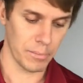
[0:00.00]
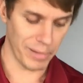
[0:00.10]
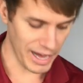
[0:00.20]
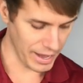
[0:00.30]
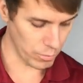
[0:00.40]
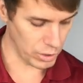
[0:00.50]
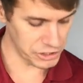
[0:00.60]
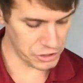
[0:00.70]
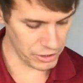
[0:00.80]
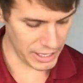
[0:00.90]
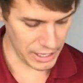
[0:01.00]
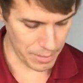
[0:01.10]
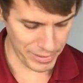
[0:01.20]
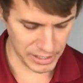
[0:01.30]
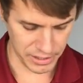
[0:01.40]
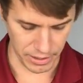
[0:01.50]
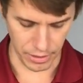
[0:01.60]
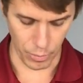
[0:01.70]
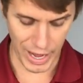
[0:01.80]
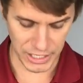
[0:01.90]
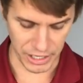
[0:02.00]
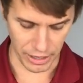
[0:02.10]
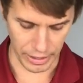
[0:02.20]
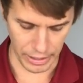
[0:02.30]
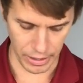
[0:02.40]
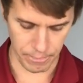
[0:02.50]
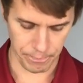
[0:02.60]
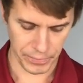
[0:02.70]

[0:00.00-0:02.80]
But once you get up into the wedge area,